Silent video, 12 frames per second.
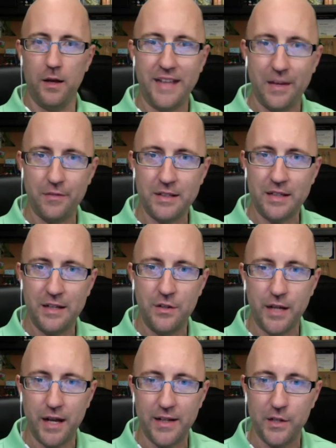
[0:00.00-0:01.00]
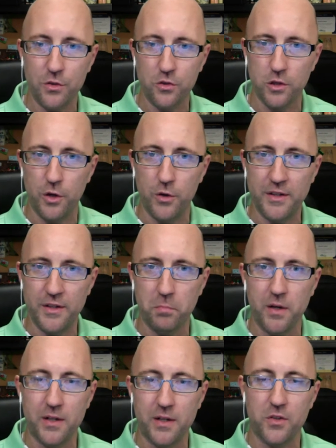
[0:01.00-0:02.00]
Kevin, can you kind of go slow on this
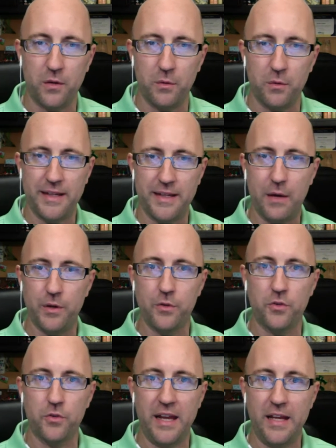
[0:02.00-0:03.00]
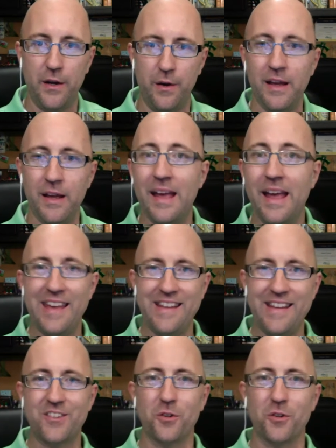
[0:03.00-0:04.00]
part? Because I don't really get what you're saying here. And
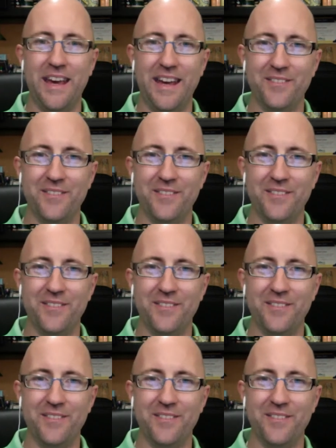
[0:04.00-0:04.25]
that's okay.